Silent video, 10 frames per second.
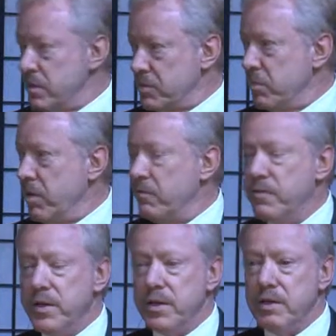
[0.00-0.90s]
the small
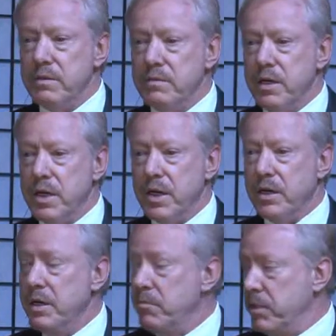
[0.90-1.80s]
feel,
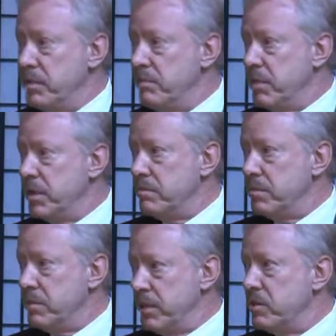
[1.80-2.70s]

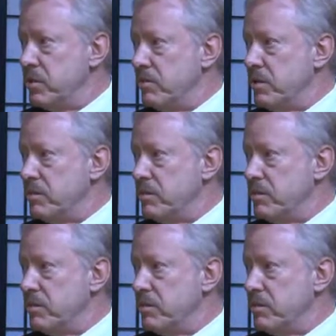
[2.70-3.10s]
but big service.